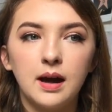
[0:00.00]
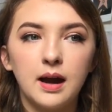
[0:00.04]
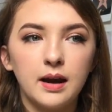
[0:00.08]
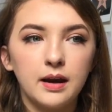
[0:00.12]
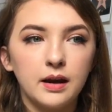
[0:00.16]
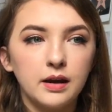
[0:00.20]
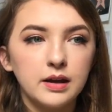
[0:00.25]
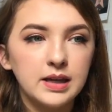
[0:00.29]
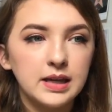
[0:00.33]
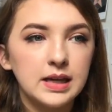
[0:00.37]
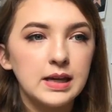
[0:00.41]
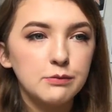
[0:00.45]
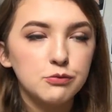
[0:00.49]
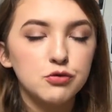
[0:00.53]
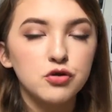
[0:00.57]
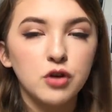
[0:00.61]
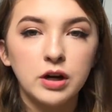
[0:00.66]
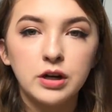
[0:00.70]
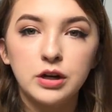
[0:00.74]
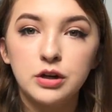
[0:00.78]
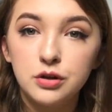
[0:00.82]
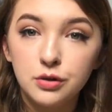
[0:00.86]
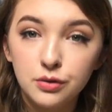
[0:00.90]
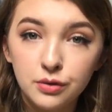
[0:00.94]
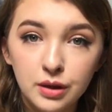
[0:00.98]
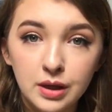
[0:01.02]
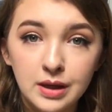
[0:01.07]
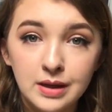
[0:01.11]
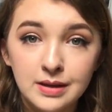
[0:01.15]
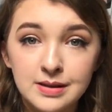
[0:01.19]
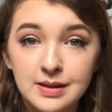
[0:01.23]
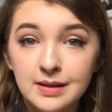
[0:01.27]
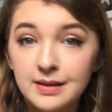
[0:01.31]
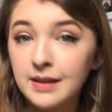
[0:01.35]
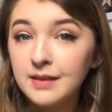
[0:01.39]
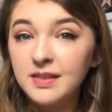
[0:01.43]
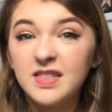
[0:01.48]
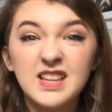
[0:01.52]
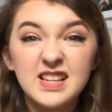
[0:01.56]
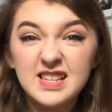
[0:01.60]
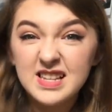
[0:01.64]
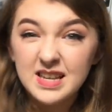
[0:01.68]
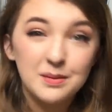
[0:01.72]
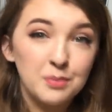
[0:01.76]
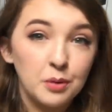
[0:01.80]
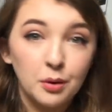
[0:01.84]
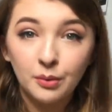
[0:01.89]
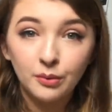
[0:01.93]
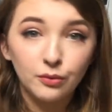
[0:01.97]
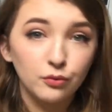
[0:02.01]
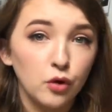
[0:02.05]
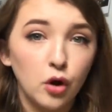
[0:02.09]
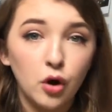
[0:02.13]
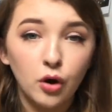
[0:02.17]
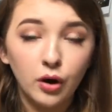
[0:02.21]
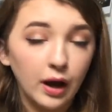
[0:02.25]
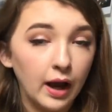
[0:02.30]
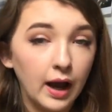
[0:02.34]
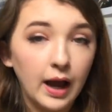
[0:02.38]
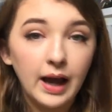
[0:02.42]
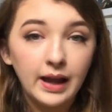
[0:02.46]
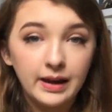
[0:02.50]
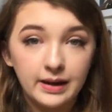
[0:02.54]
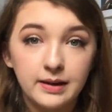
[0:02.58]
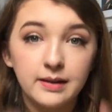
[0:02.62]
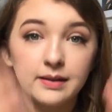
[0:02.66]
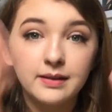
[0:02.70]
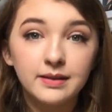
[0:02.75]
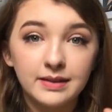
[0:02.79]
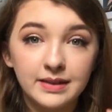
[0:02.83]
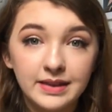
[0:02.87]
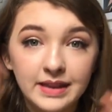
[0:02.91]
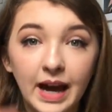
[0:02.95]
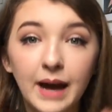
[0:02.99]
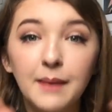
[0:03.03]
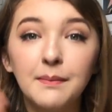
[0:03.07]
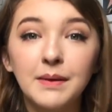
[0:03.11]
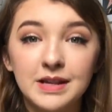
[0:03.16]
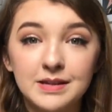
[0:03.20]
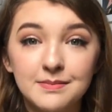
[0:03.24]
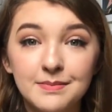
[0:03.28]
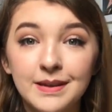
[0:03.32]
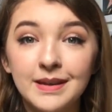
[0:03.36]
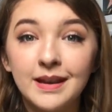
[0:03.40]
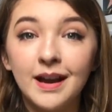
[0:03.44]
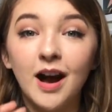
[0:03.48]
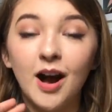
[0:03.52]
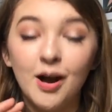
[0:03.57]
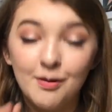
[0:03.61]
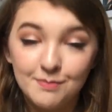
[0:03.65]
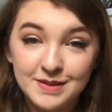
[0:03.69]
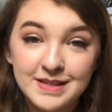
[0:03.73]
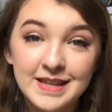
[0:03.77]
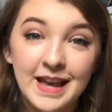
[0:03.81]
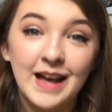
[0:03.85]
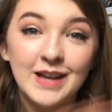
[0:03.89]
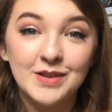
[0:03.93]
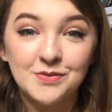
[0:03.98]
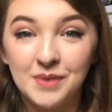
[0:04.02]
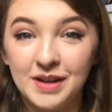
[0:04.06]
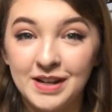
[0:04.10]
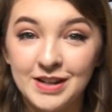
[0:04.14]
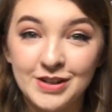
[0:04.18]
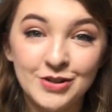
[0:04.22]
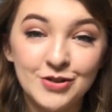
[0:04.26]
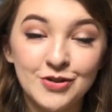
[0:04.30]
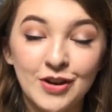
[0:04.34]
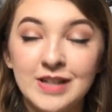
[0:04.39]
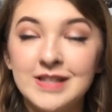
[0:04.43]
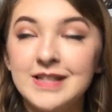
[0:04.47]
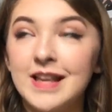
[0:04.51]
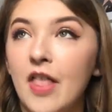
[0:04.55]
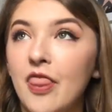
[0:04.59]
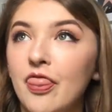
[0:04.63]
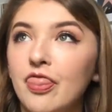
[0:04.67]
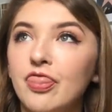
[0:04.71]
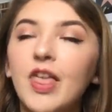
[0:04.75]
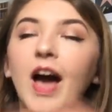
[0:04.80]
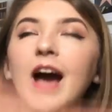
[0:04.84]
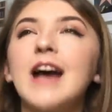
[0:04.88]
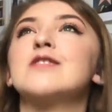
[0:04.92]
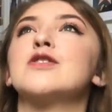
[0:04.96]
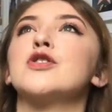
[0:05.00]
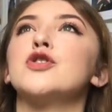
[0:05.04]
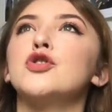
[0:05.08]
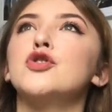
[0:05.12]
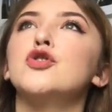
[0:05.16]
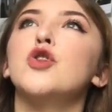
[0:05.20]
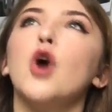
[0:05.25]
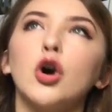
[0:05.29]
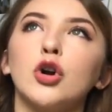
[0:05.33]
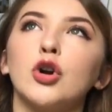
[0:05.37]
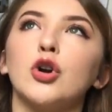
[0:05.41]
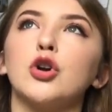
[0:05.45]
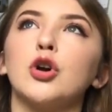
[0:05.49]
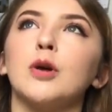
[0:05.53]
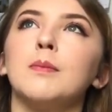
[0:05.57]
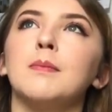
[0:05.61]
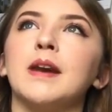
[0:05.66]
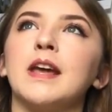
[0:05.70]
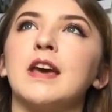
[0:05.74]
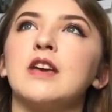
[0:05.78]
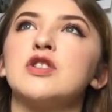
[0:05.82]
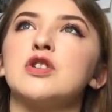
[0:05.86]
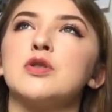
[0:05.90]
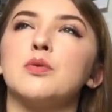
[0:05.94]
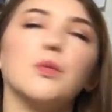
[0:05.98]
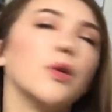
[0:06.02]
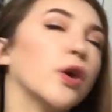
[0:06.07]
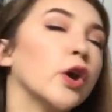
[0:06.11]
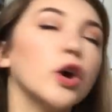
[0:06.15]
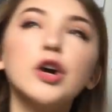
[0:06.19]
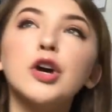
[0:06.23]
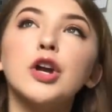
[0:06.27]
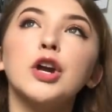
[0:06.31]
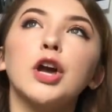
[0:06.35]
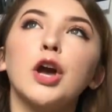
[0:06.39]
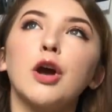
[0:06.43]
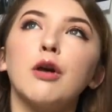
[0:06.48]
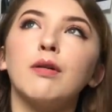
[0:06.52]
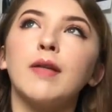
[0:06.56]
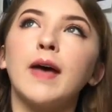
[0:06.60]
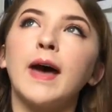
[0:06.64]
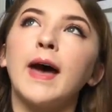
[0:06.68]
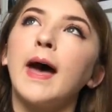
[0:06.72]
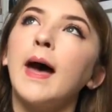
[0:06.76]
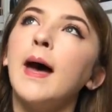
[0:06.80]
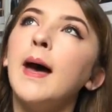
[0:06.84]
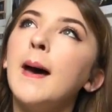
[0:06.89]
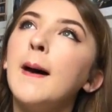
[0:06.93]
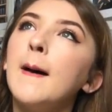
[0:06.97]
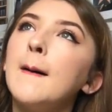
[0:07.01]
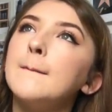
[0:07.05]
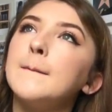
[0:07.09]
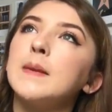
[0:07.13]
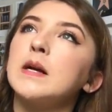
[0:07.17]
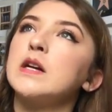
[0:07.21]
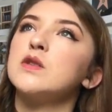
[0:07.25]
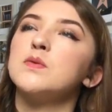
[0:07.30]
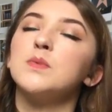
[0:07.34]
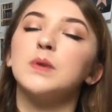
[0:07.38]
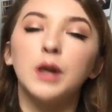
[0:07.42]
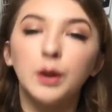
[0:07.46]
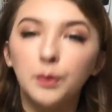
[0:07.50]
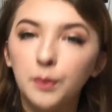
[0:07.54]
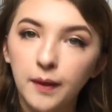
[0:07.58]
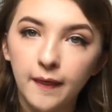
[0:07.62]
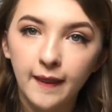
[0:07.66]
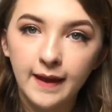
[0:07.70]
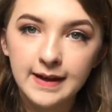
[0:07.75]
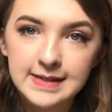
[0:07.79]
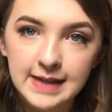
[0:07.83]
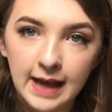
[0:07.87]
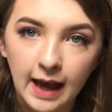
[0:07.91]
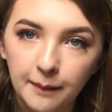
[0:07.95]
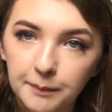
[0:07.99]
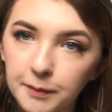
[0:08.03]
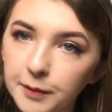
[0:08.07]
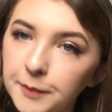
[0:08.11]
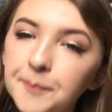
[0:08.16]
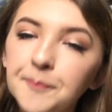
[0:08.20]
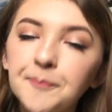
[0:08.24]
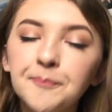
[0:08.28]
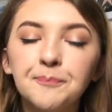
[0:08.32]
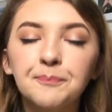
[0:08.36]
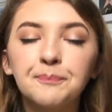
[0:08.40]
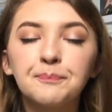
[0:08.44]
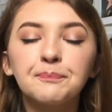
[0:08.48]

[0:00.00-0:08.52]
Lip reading: And I keep trying to do things and then things keep going wrong, and that makes me upset as well as stressed, and that is not a good combination. We're not going to go there because we don't want that to happen.